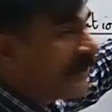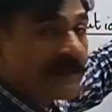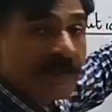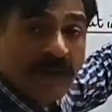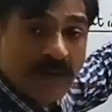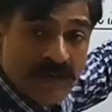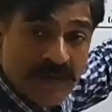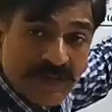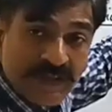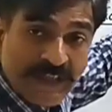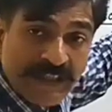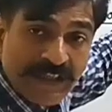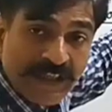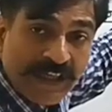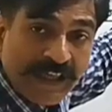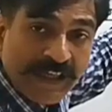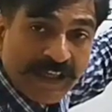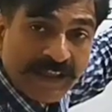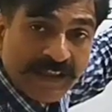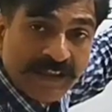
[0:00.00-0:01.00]
a constant
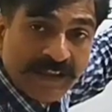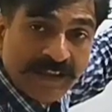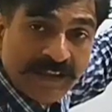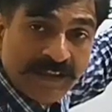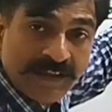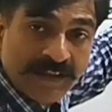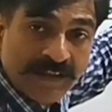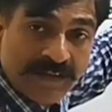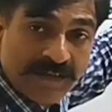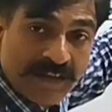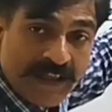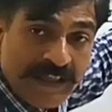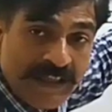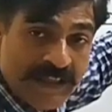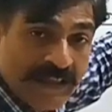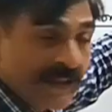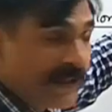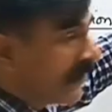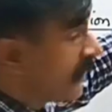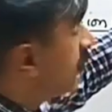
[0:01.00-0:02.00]
here, right?